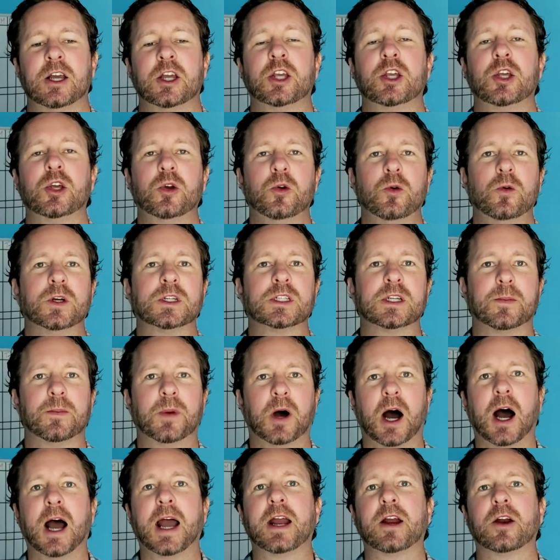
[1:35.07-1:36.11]
You as a
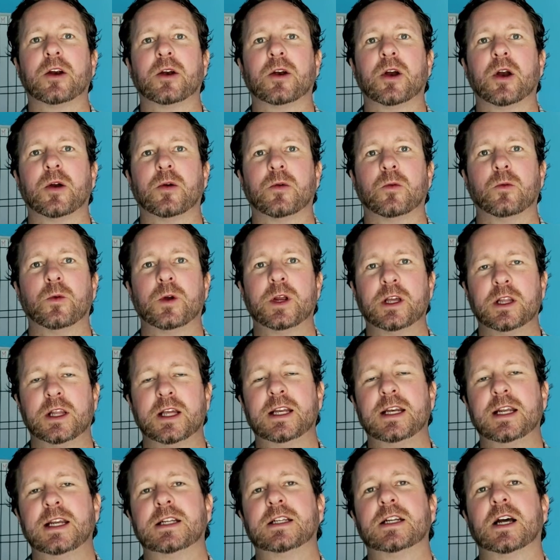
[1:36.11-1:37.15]
buyer
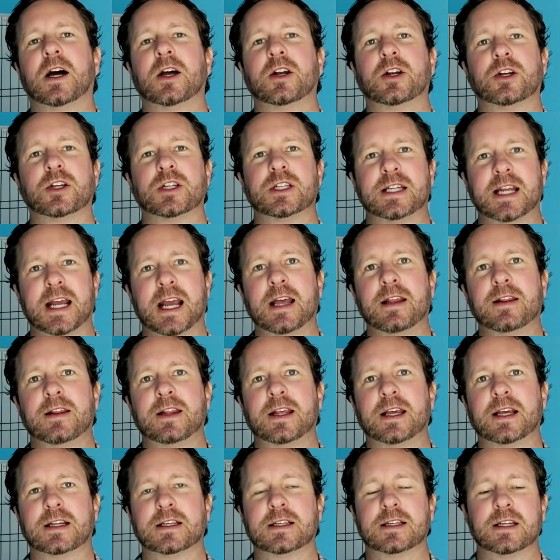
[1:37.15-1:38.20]
really need to understand
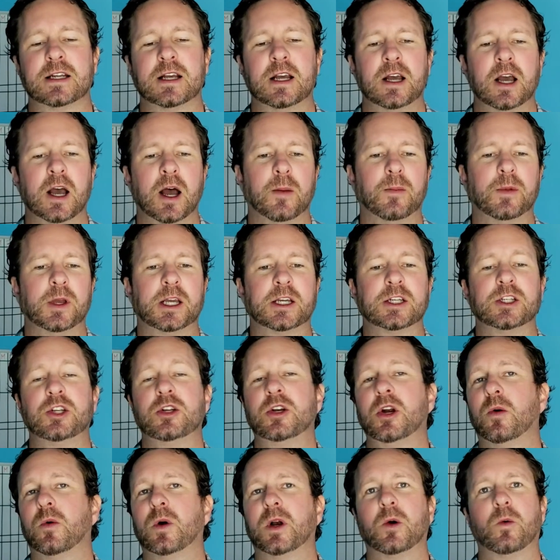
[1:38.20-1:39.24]
this, because you
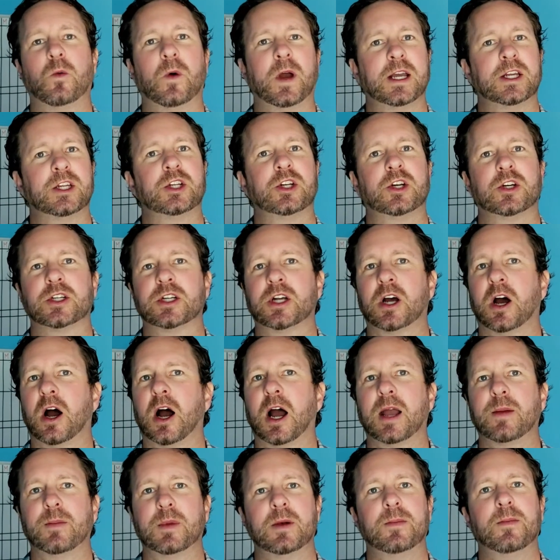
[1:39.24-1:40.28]
don't want to waste your
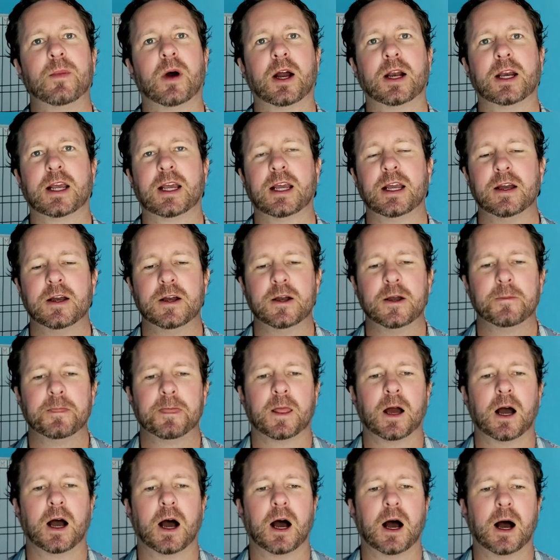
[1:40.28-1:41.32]
time and money,
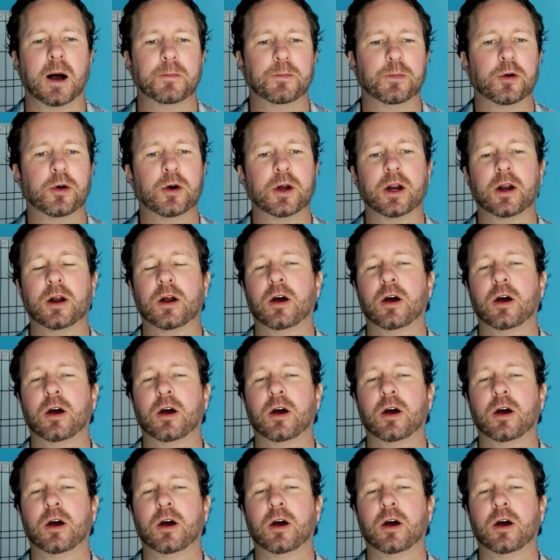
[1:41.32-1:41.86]
put